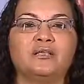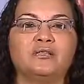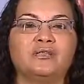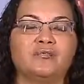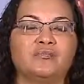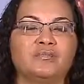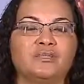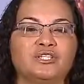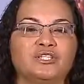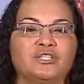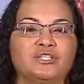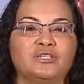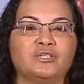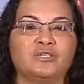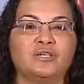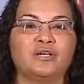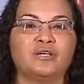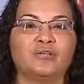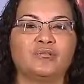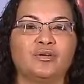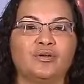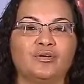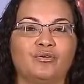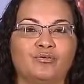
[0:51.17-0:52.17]
the Michigan
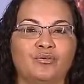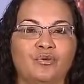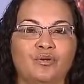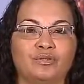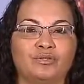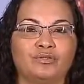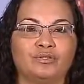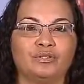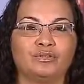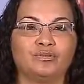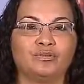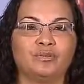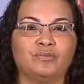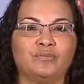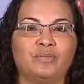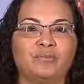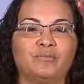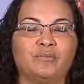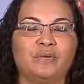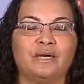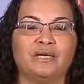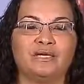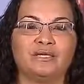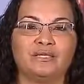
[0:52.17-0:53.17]
automotive workers would be
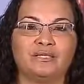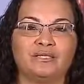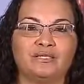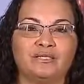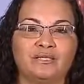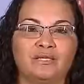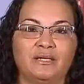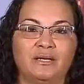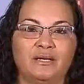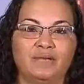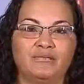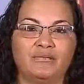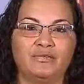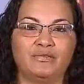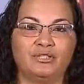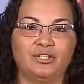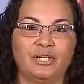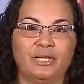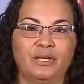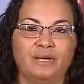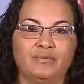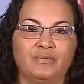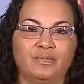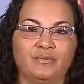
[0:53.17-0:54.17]
begging to have their
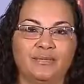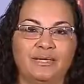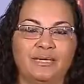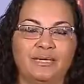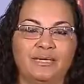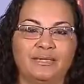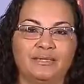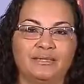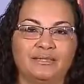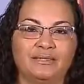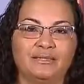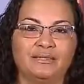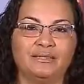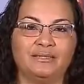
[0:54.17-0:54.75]
jobs back.